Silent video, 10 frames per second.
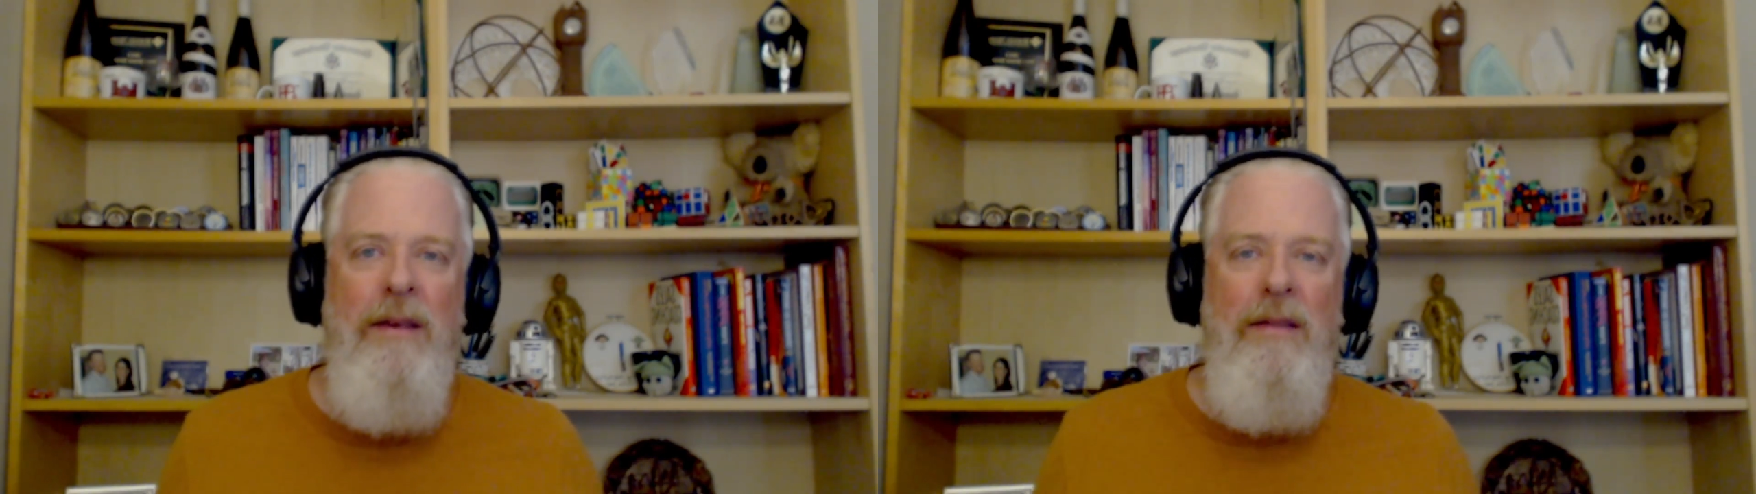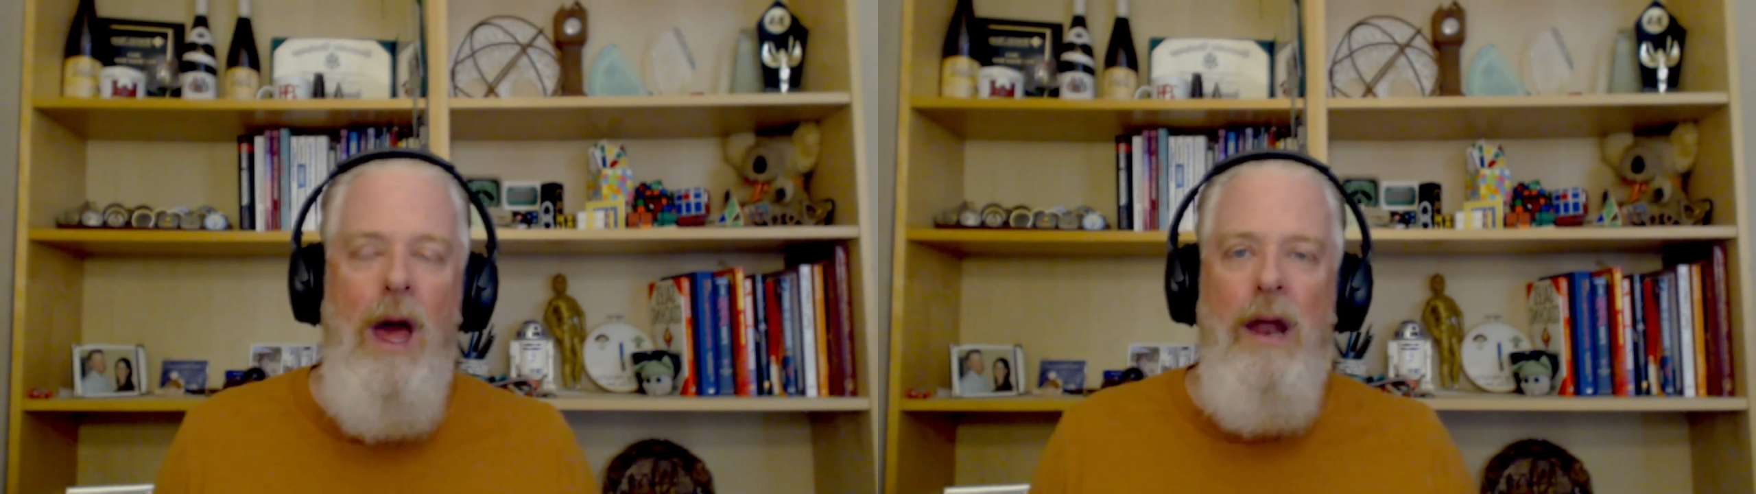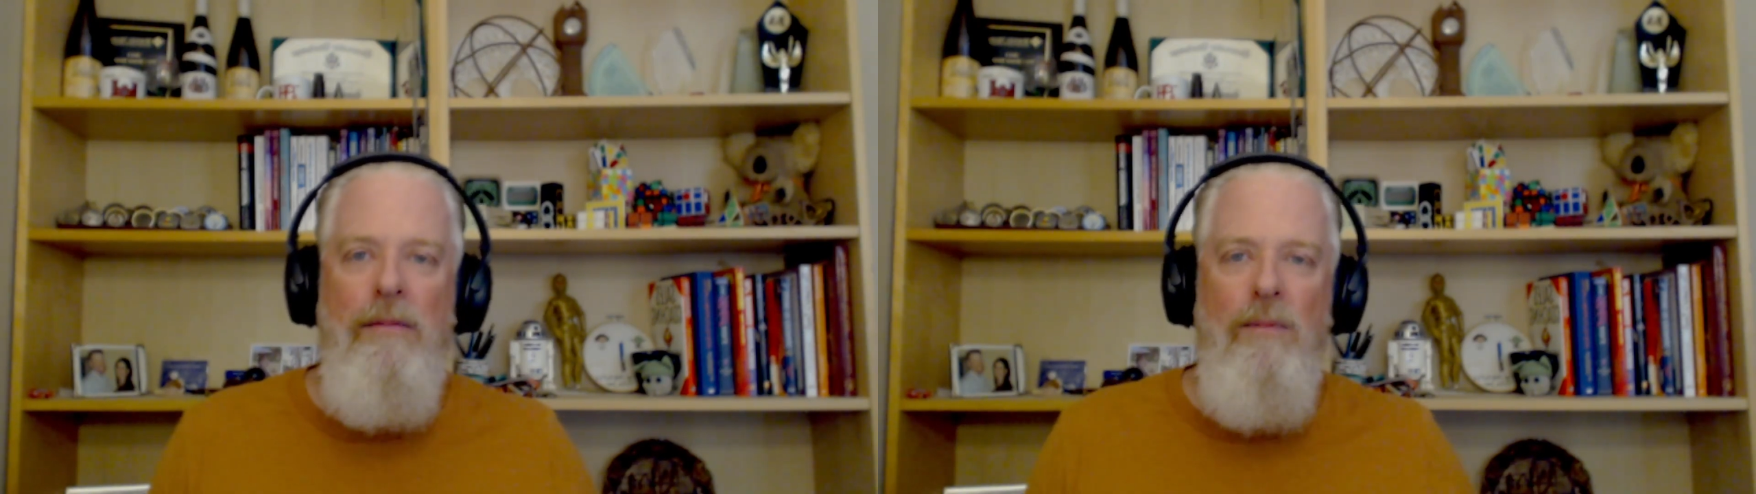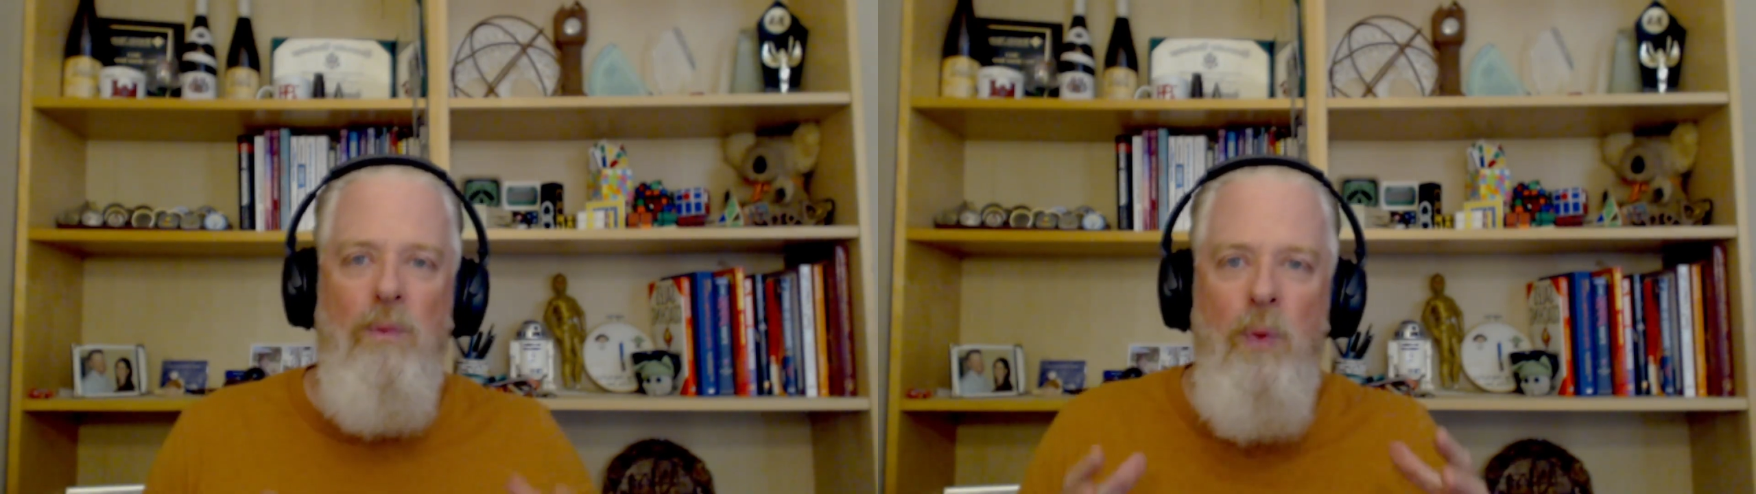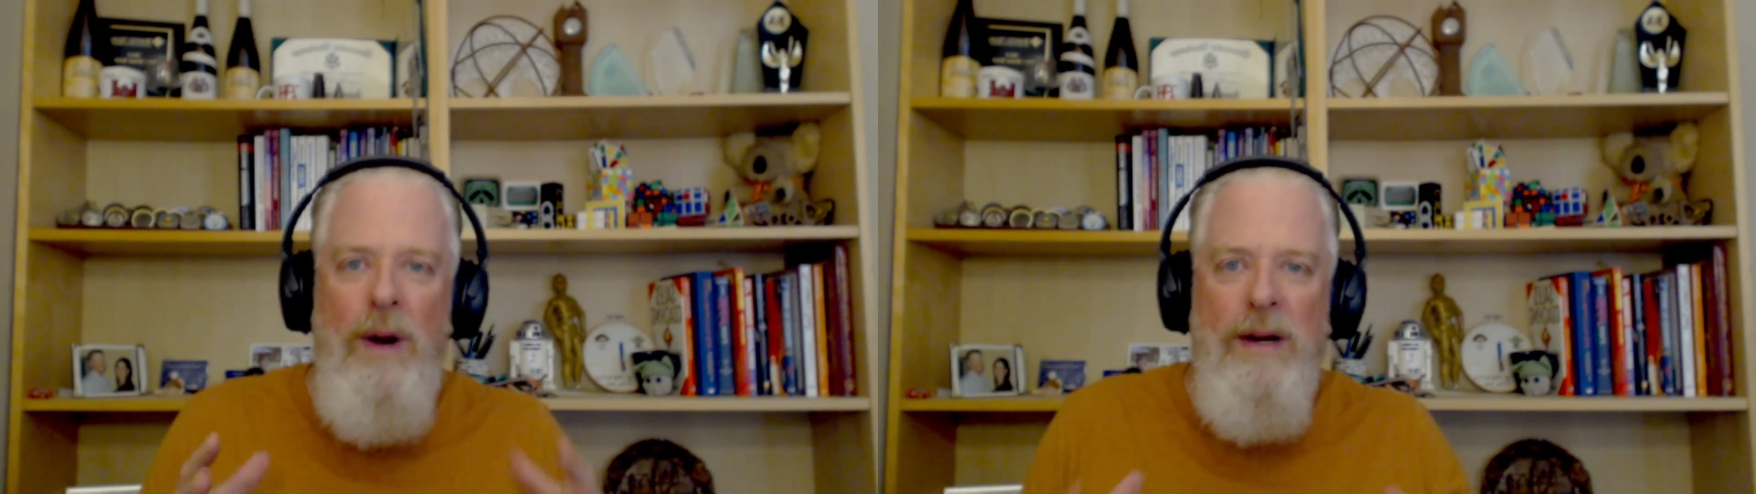that
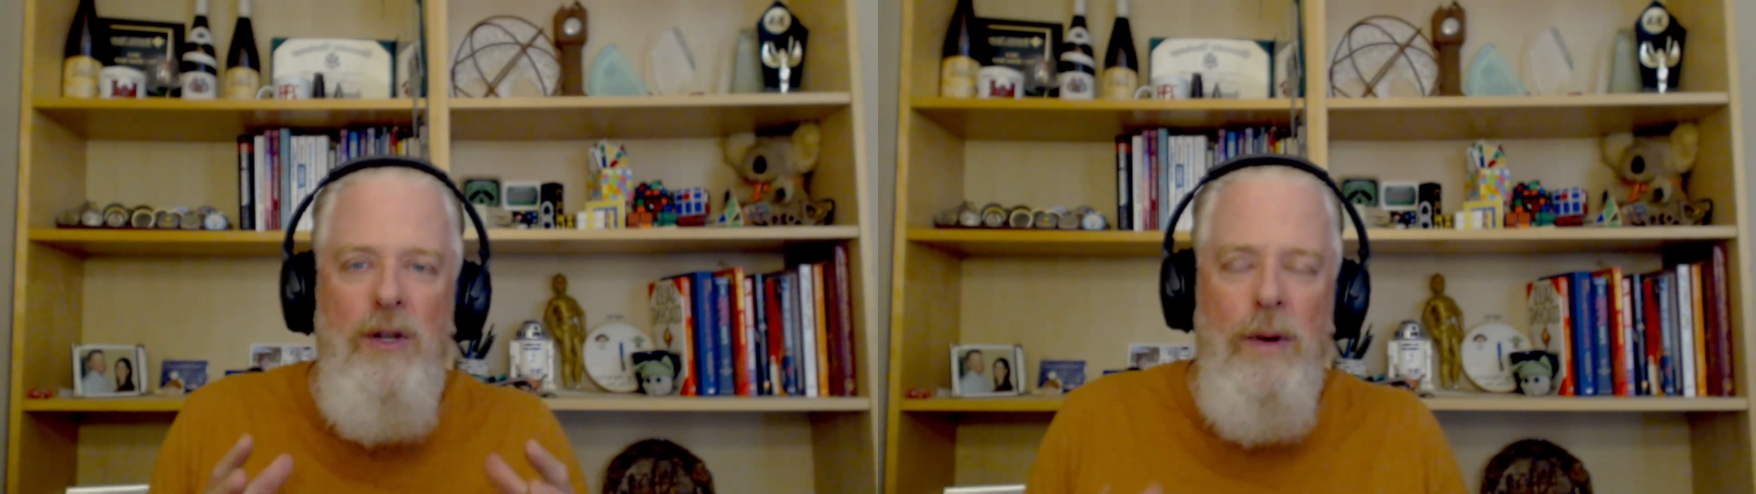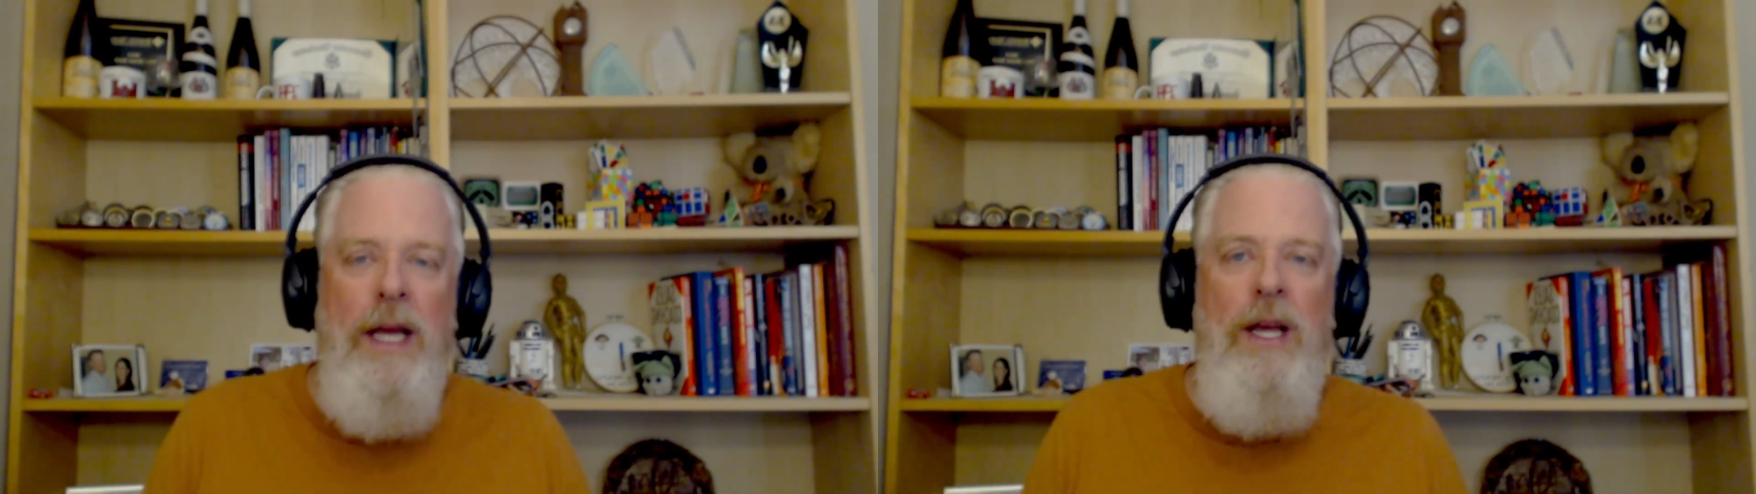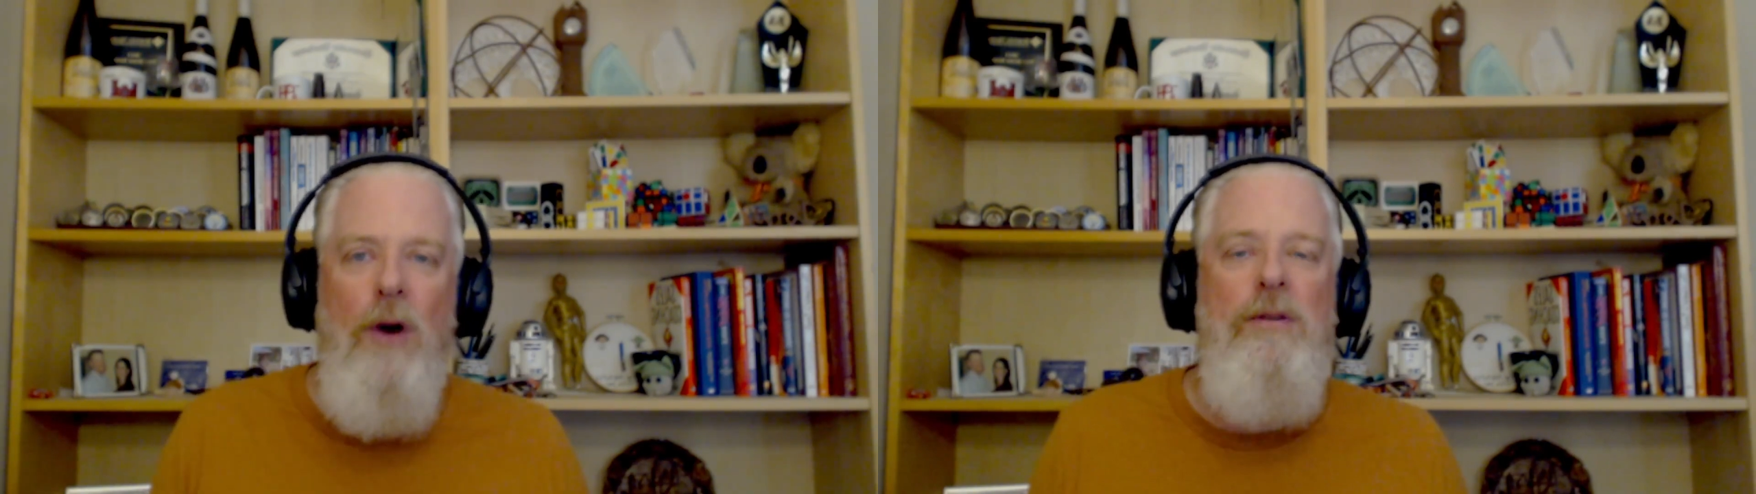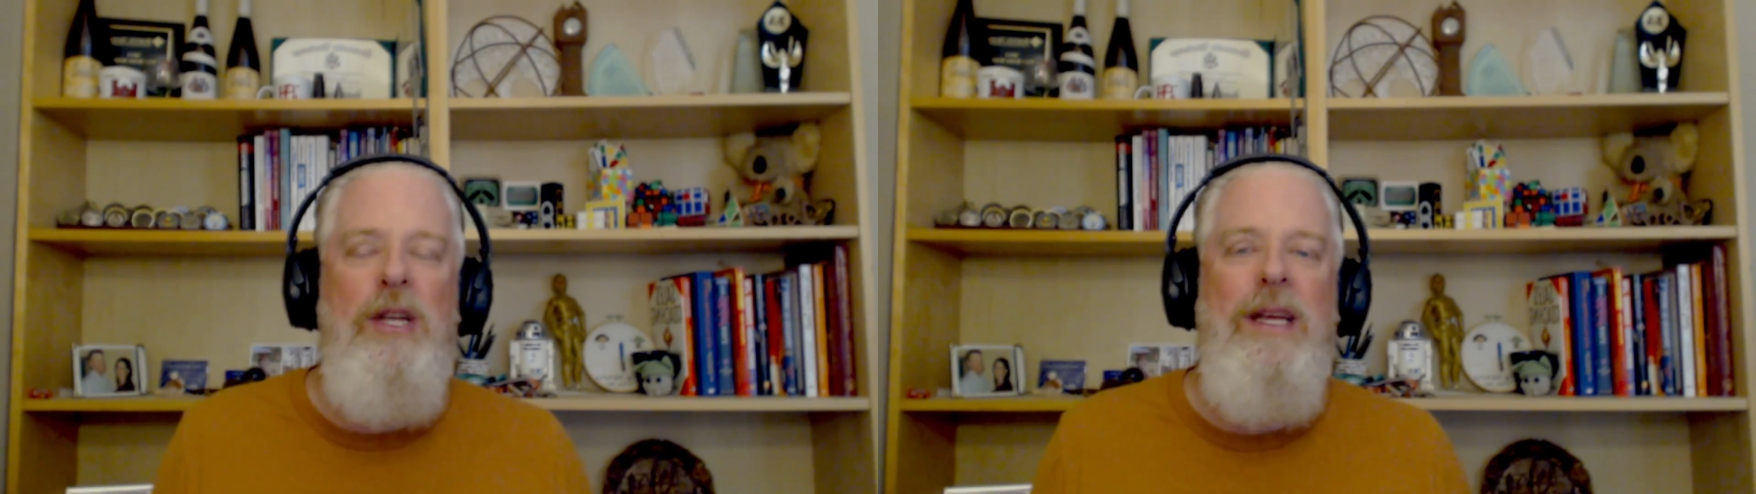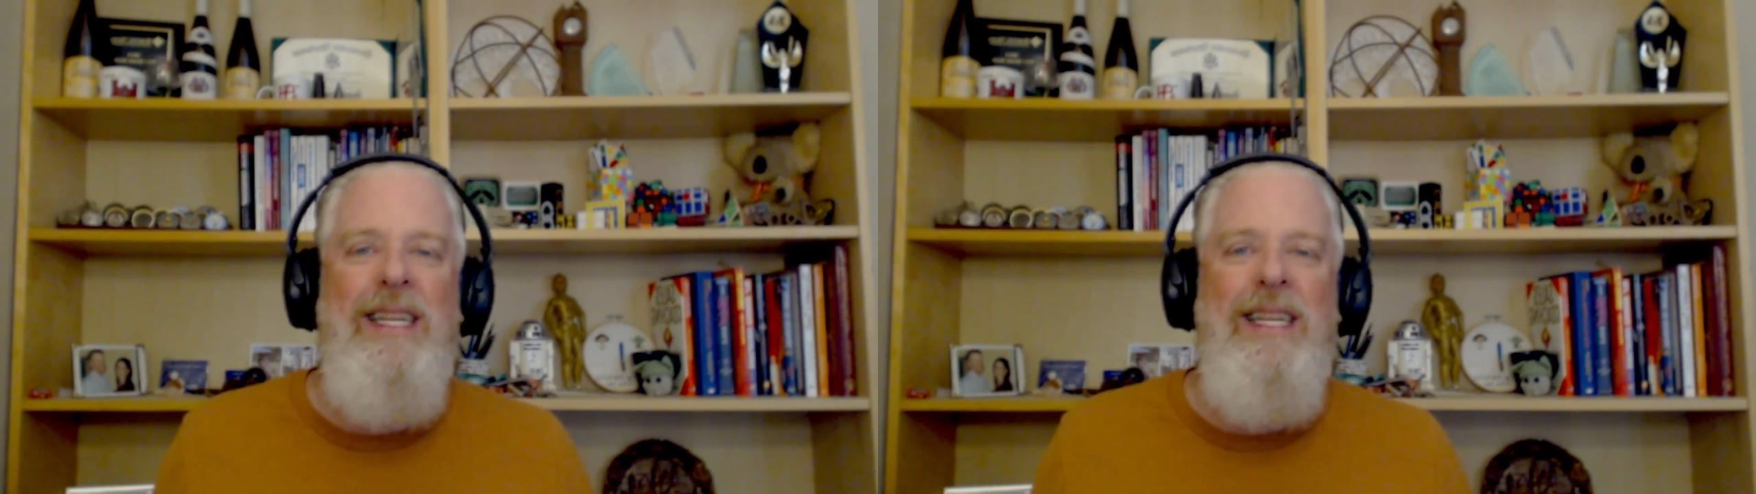we're doing coaching.